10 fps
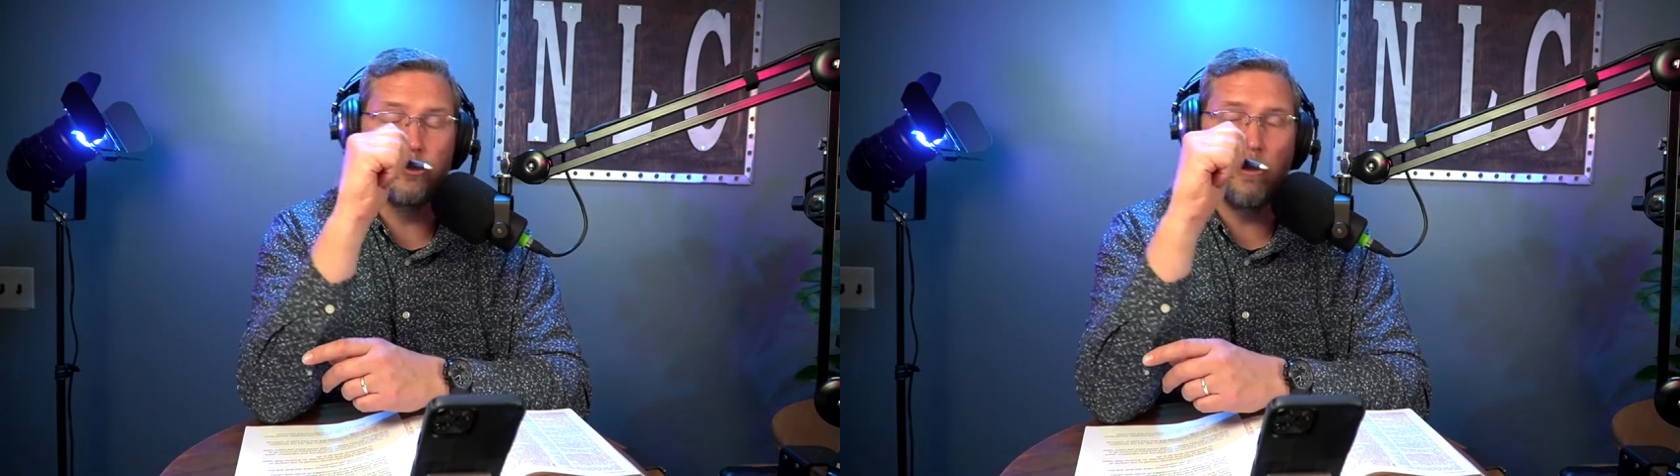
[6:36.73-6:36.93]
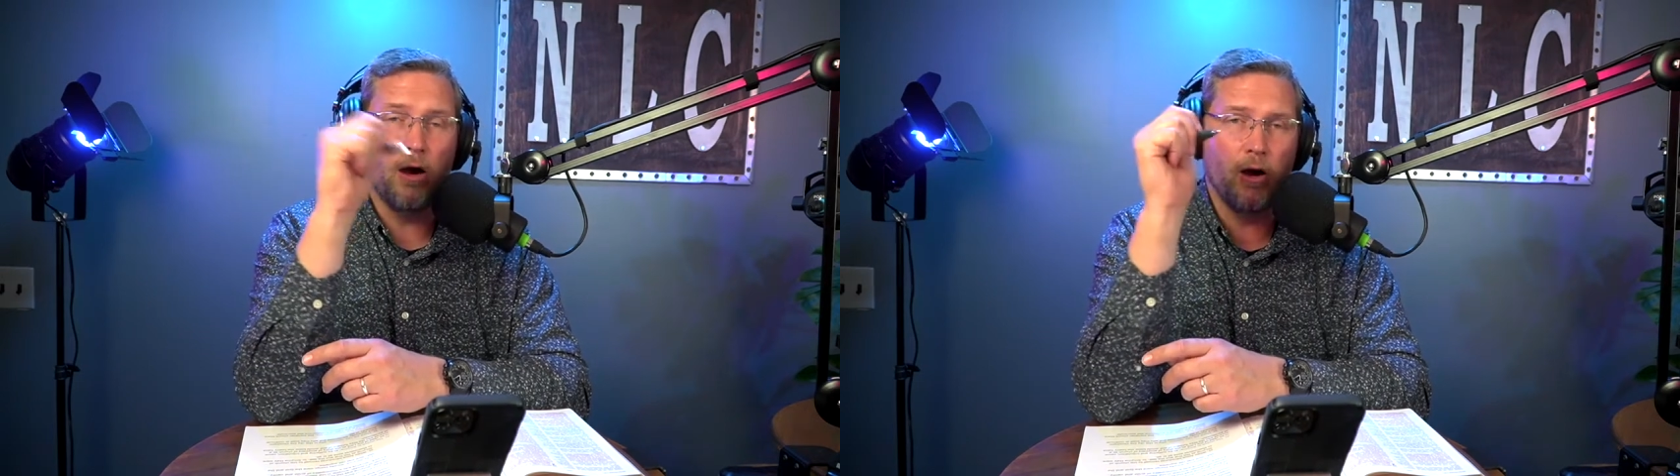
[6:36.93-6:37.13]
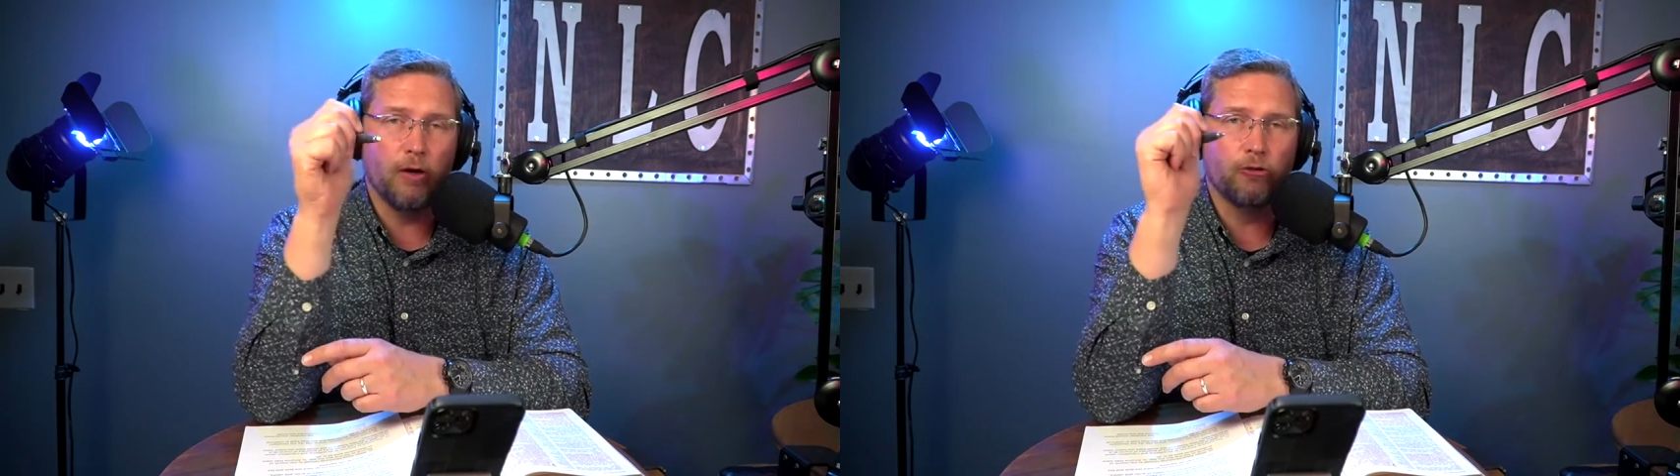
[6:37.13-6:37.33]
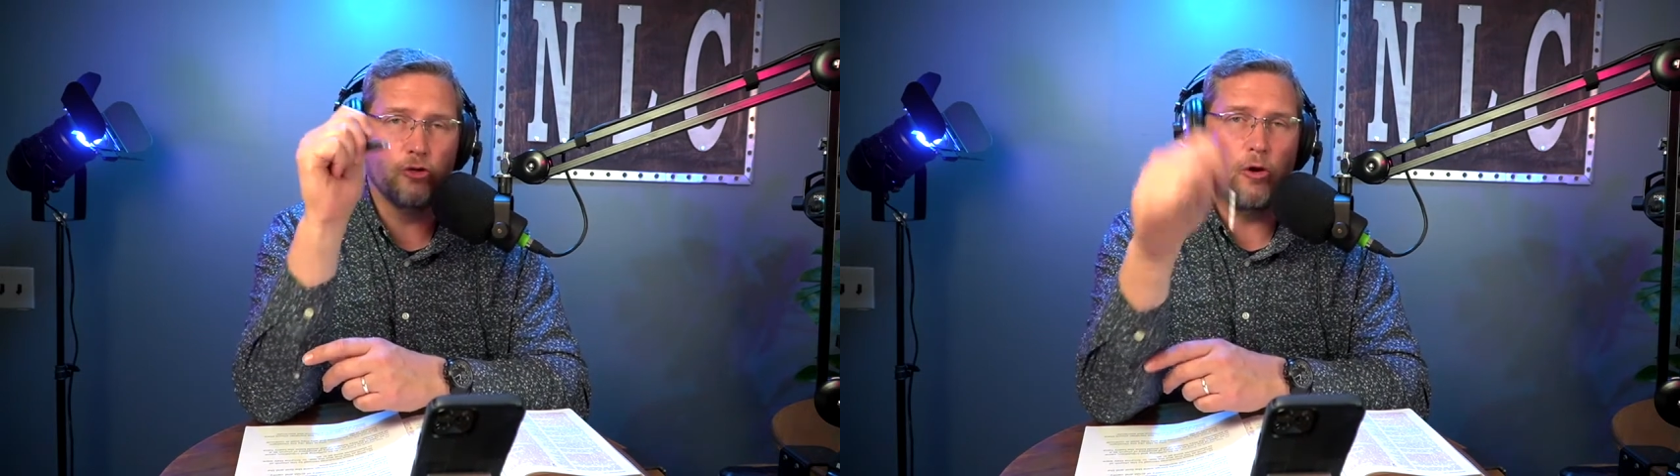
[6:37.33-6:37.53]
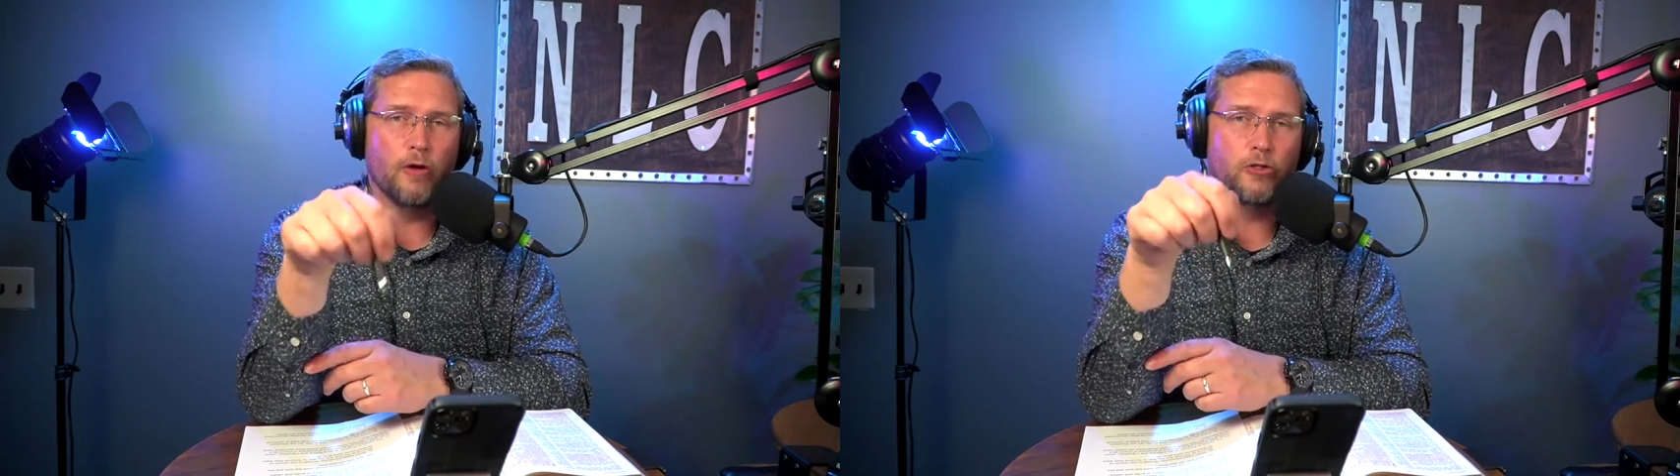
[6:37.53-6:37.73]
to our heart,
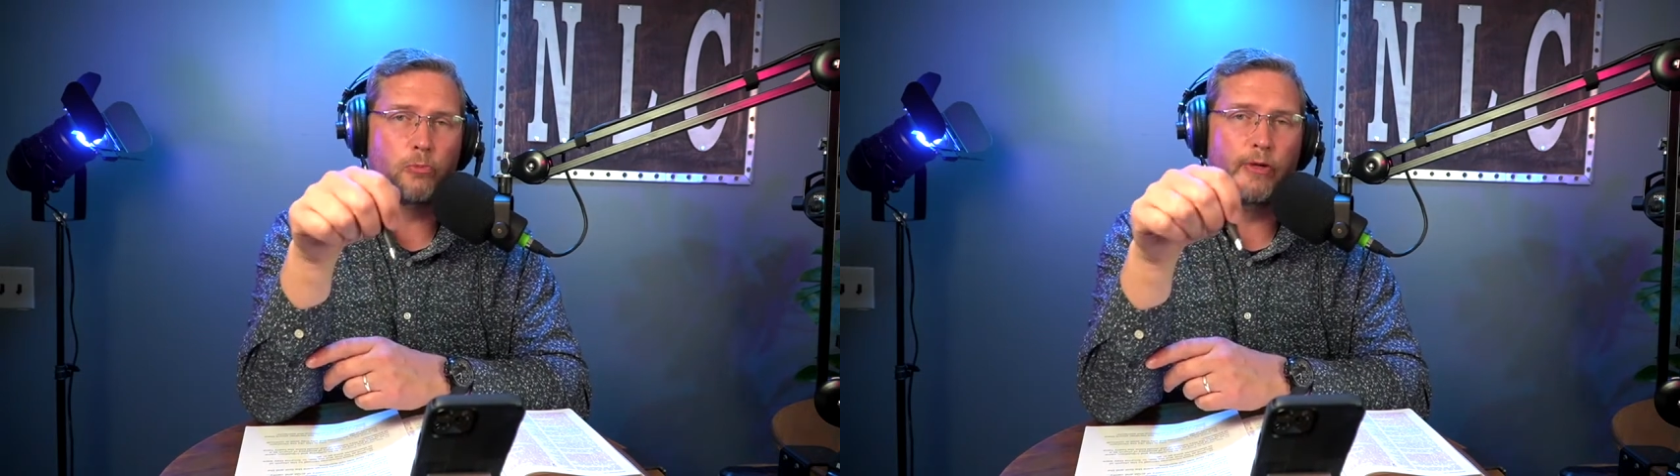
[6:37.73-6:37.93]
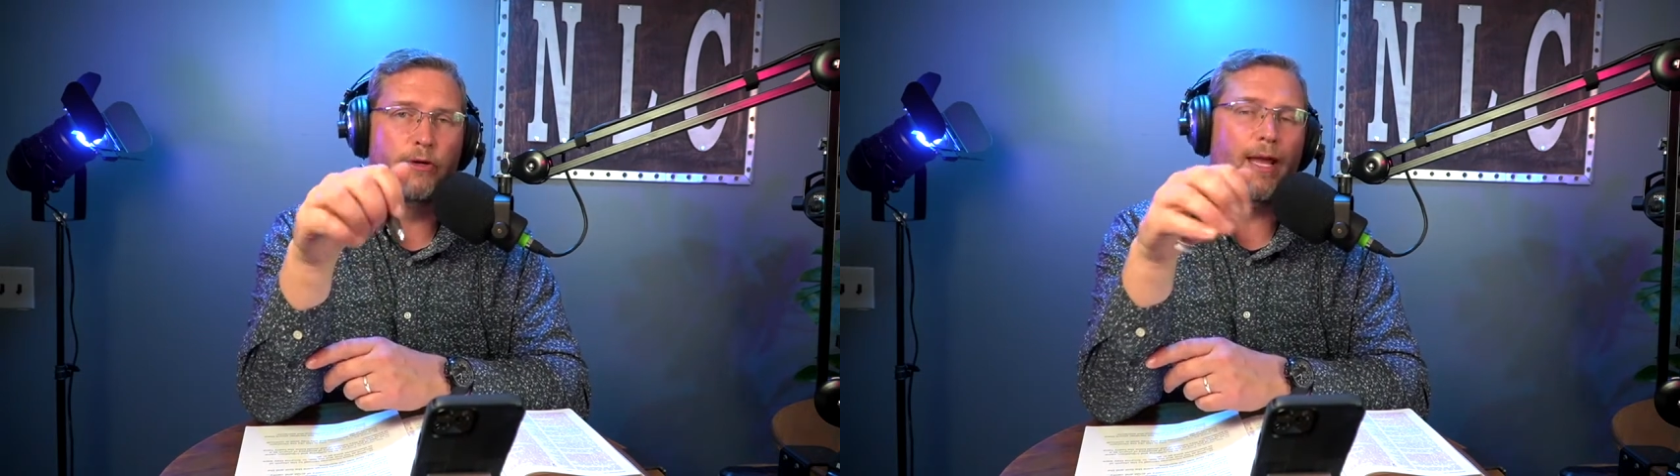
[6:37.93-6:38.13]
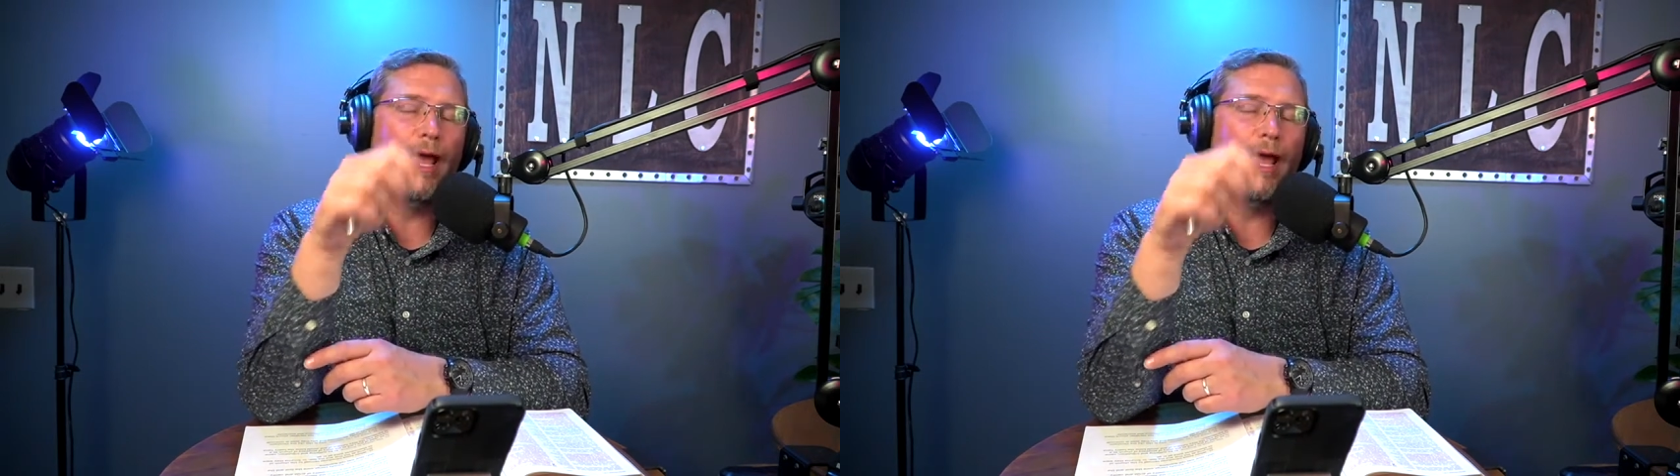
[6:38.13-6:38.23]
to our spirit,